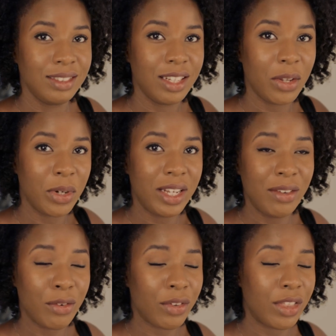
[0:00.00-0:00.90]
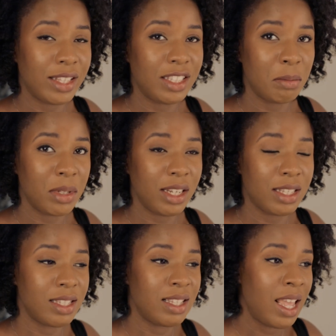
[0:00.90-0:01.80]
Now you want to leave it for 30
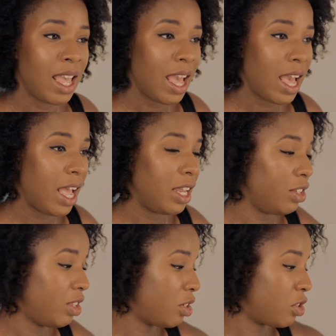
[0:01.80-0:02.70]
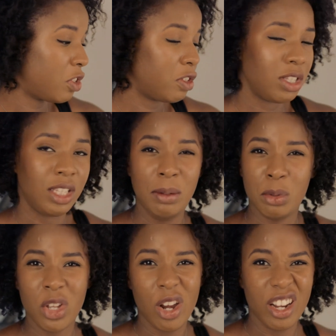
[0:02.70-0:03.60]
minutes and just keep
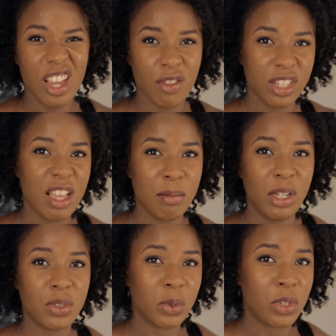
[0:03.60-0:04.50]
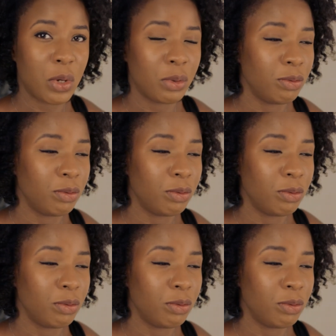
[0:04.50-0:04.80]
stirring every 10 minutes or so.